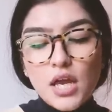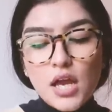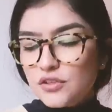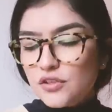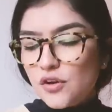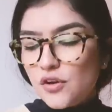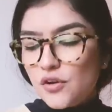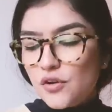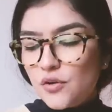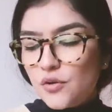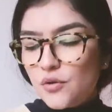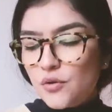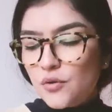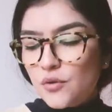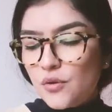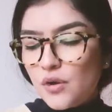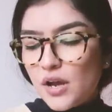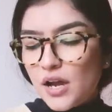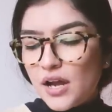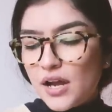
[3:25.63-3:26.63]

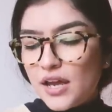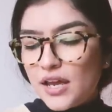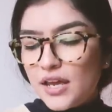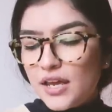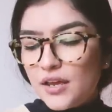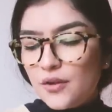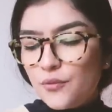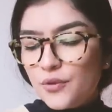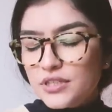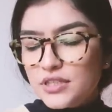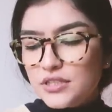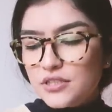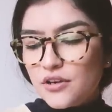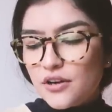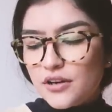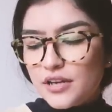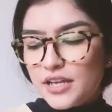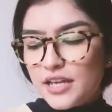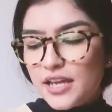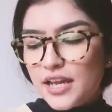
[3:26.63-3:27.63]
So I went to
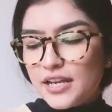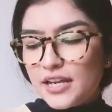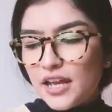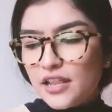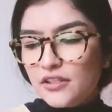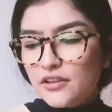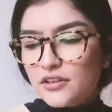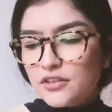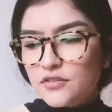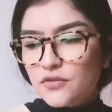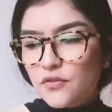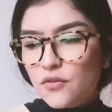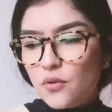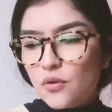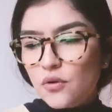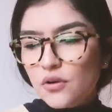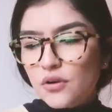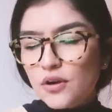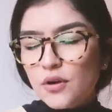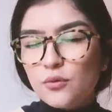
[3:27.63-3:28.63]
Target and I looked
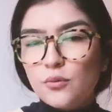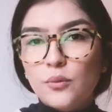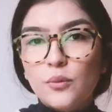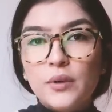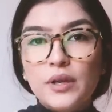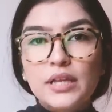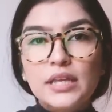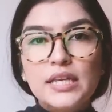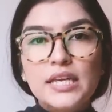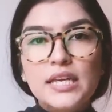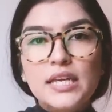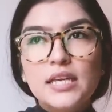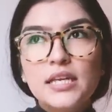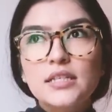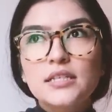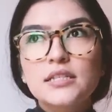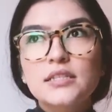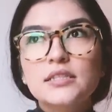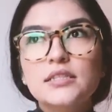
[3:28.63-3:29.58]
for a really